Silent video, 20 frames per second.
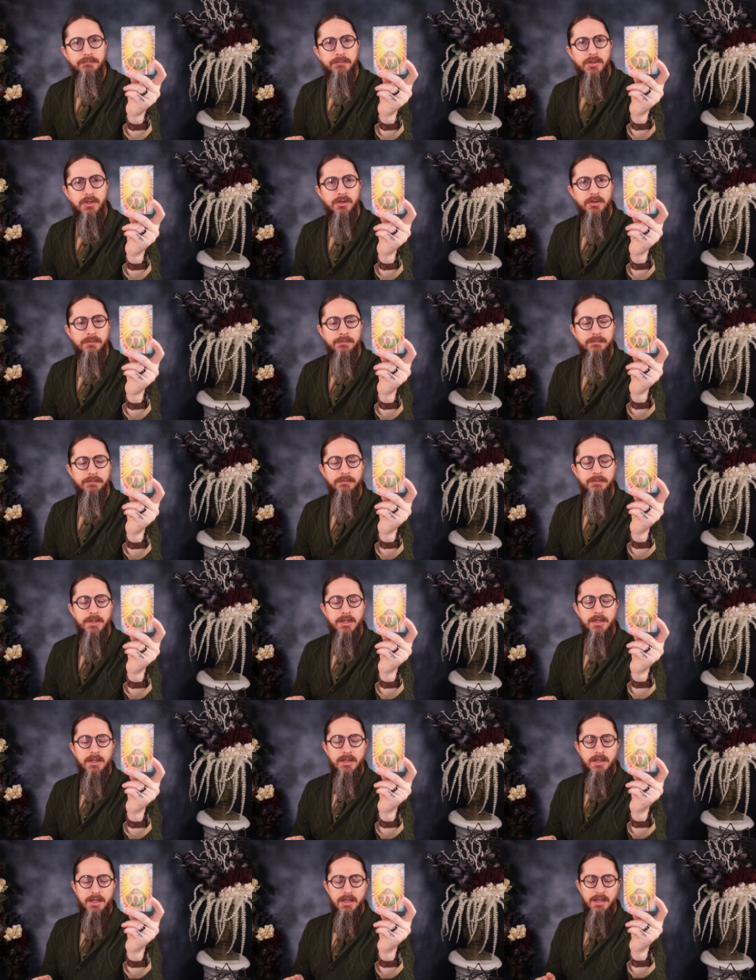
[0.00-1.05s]
You know,
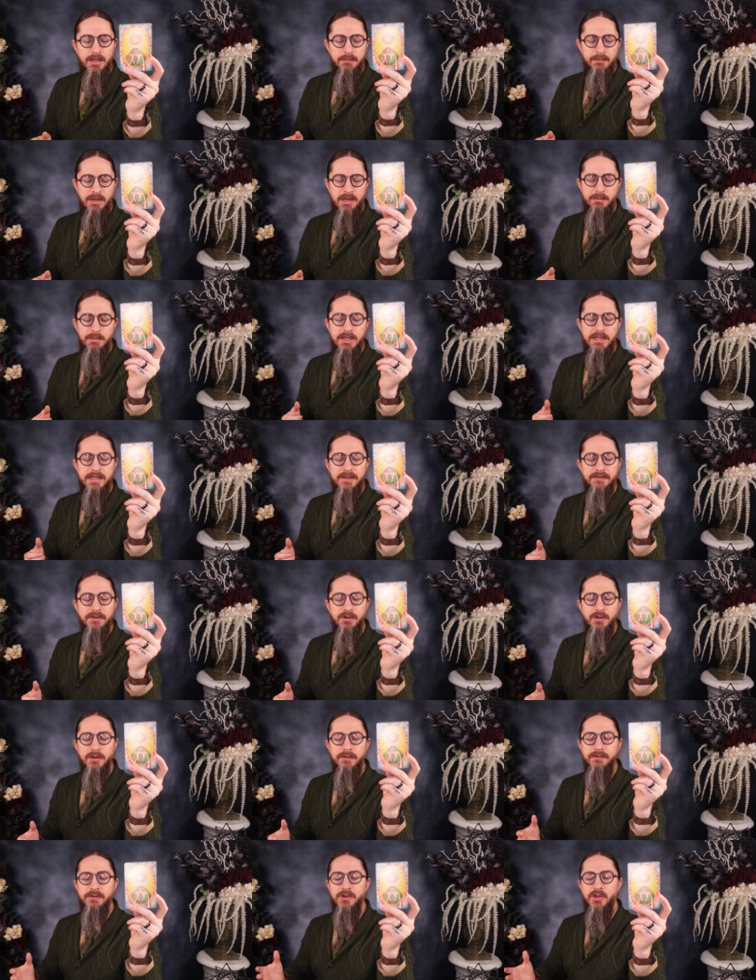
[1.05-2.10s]
it may be
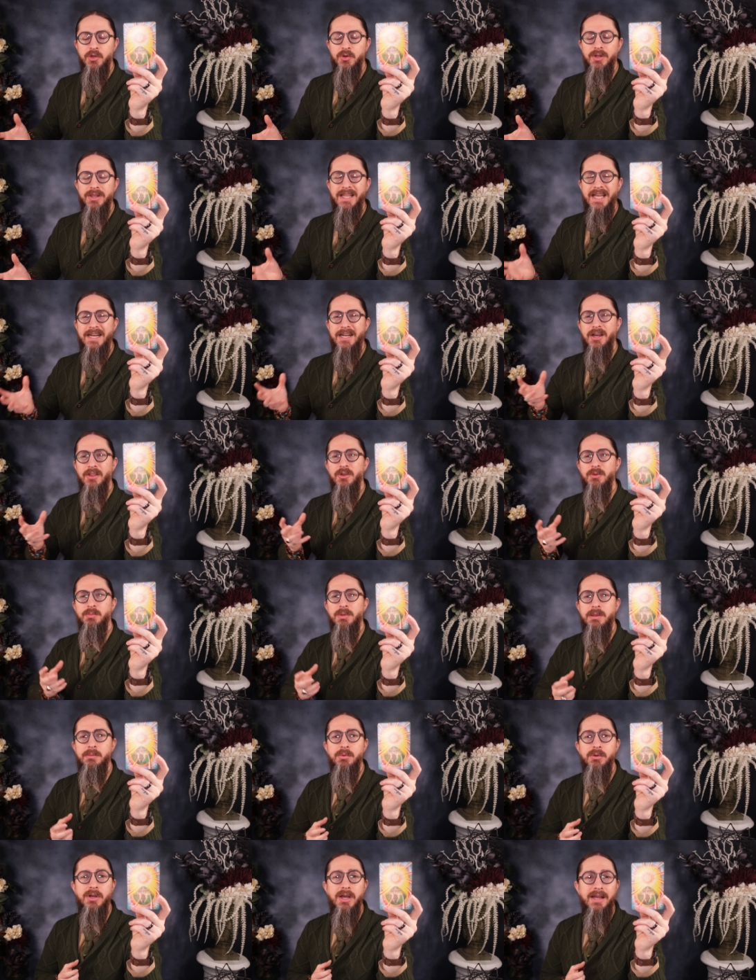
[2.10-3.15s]
difficult for you to let other
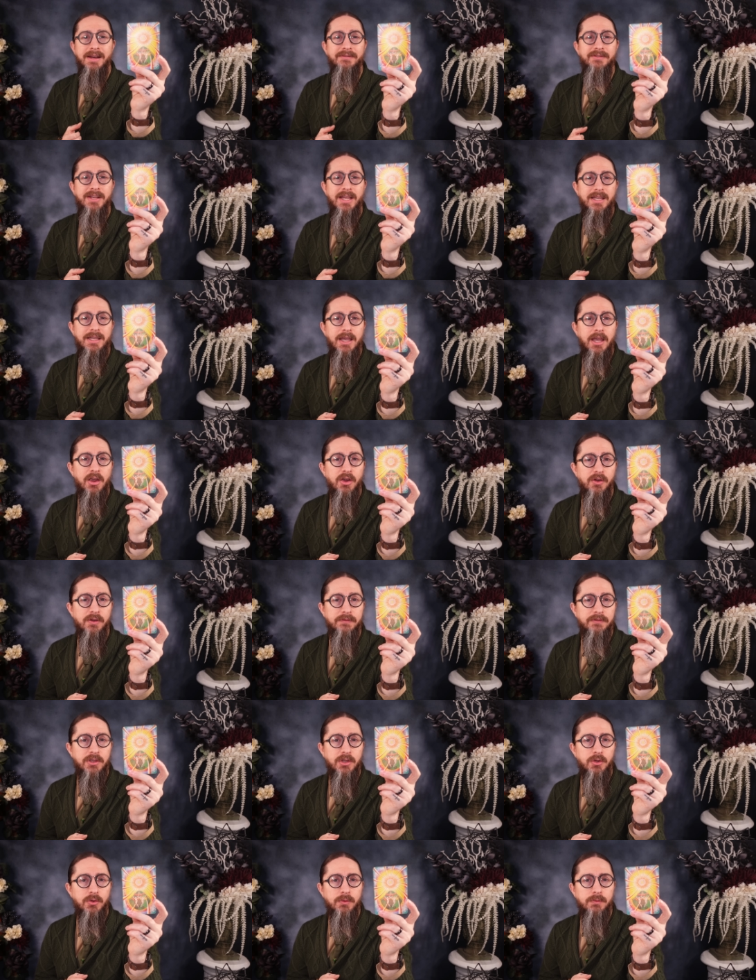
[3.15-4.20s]
people kind of take care
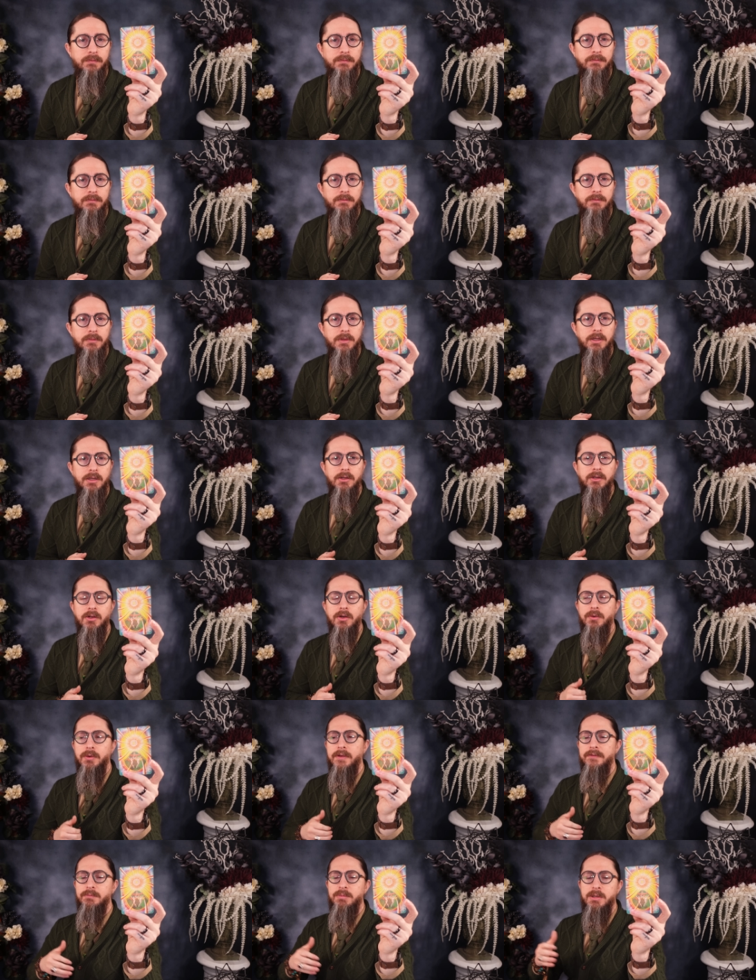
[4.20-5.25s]
of you. You
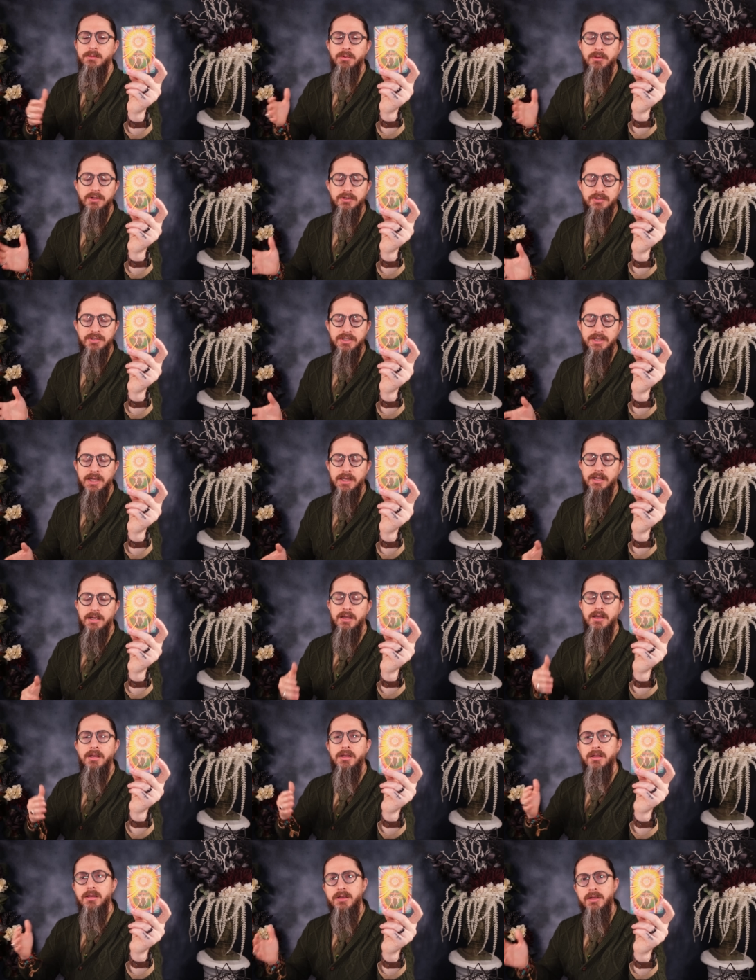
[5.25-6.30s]
know, if people are sick,
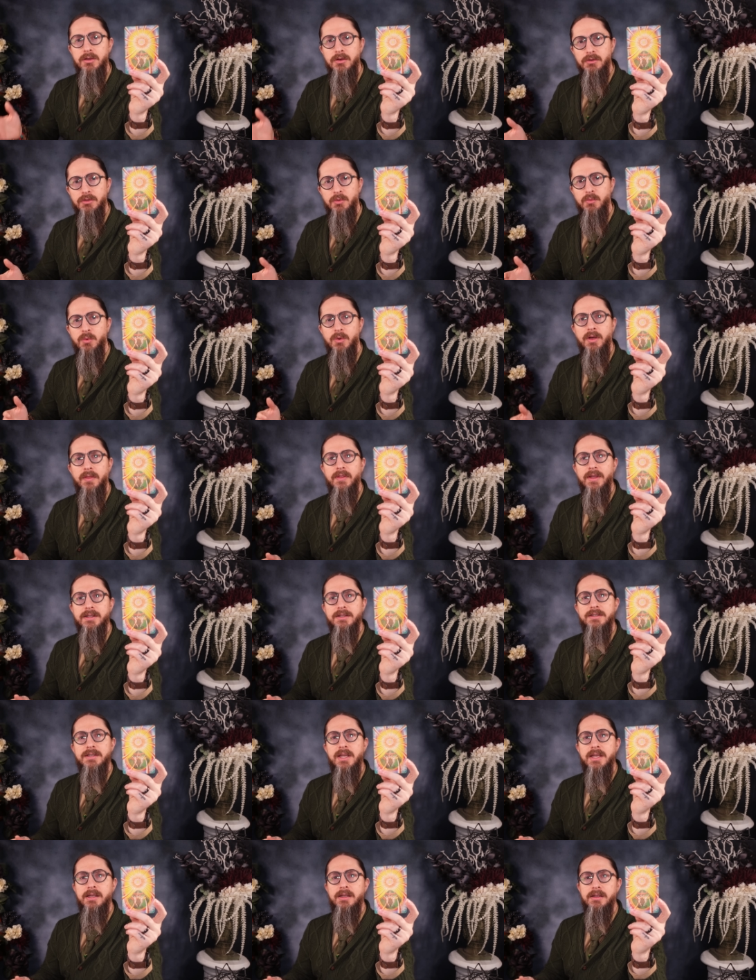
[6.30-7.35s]
you're the one
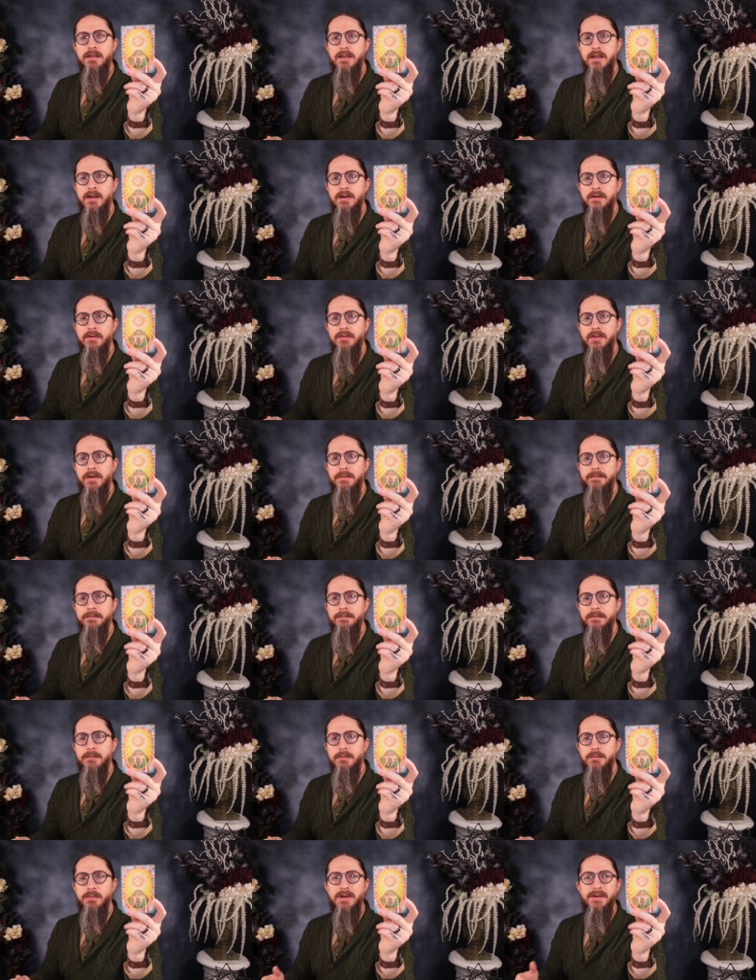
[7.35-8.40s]
that's taking care of them.
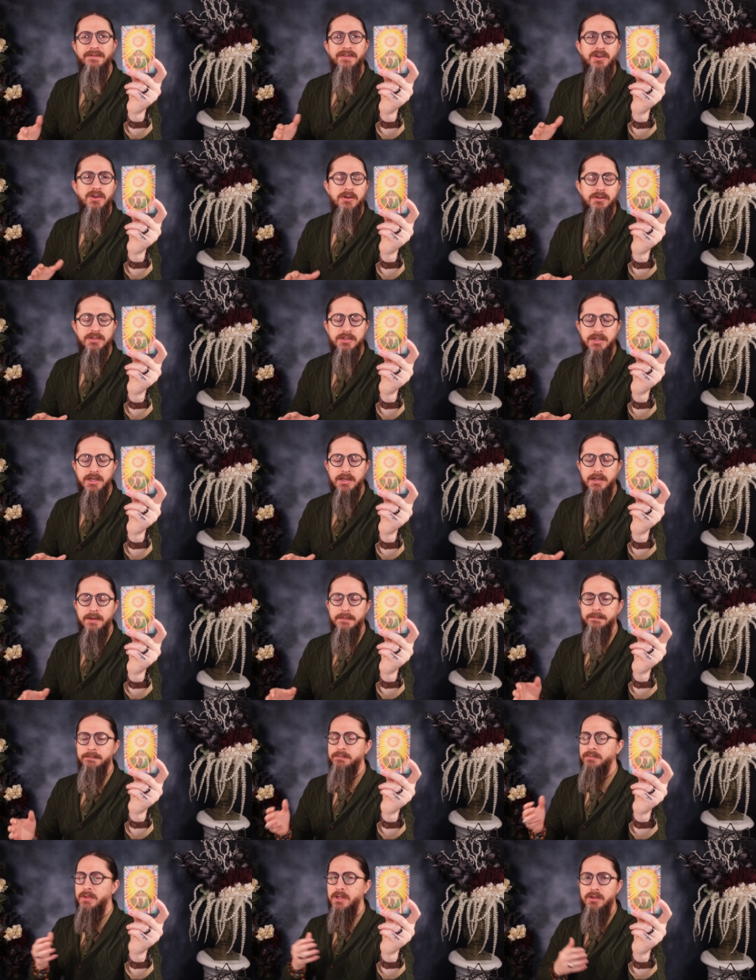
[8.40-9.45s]
But if you're sick,
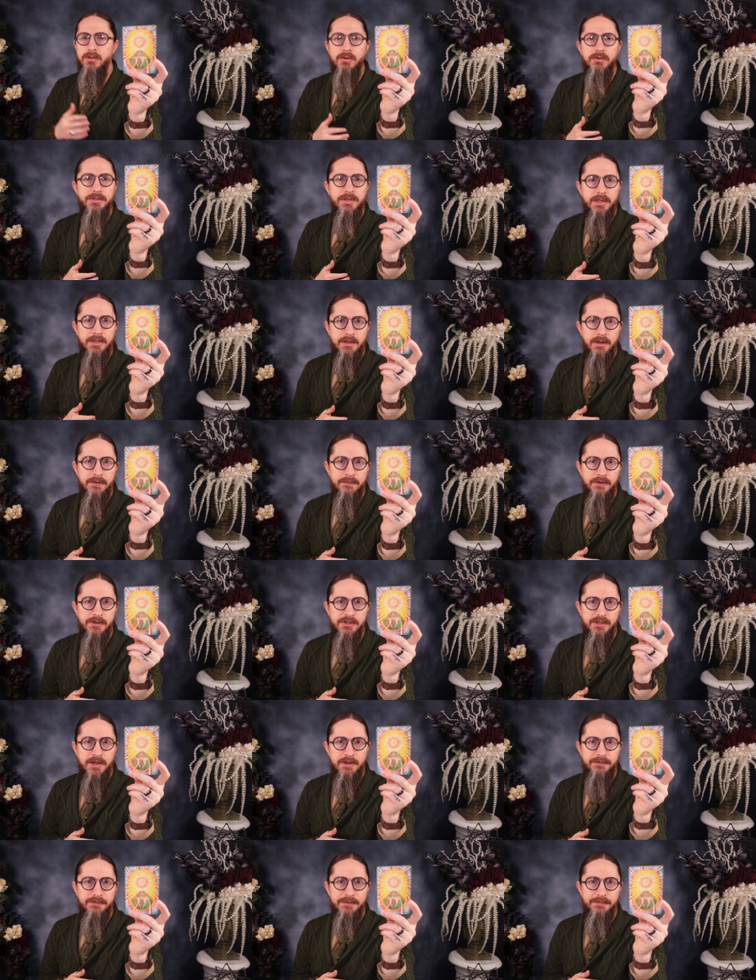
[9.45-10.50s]
you'll take care of
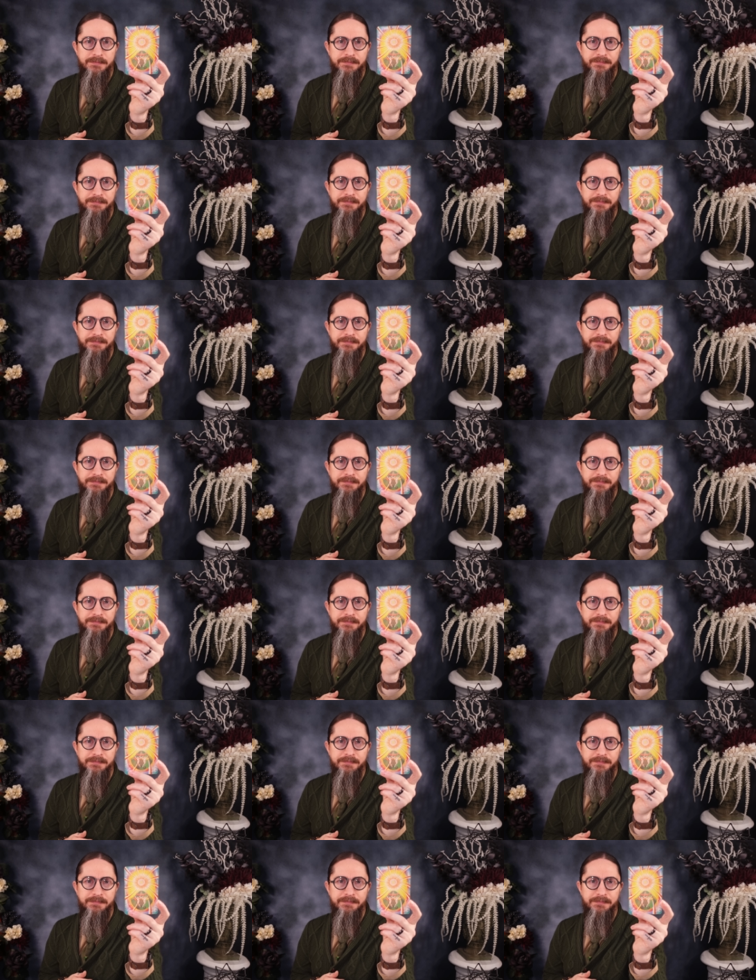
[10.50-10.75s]
yourself.